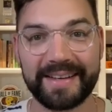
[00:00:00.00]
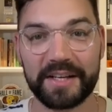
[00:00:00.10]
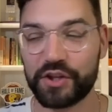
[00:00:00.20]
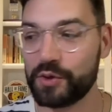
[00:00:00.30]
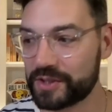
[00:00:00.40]

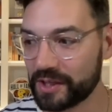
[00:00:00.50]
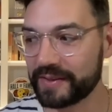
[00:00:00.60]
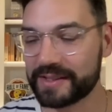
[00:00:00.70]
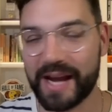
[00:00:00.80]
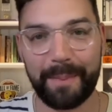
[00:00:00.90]
You still
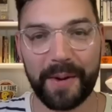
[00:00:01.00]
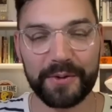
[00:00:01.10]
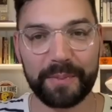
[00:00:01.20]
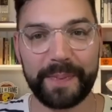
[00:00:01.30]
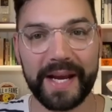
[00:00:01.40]
have a top
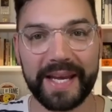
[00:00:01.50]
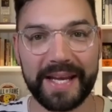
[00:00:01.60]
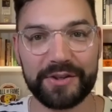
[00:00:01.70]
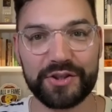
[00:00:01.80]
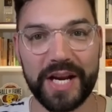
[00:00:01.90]
100 pick
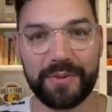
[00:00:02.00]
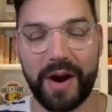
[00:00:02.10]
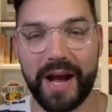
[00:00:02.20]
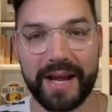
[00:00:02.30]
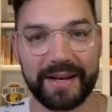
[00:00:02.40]
in Shane
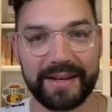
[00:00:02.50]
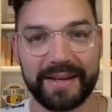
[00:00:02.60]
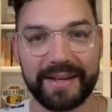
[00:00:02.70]
Ryan.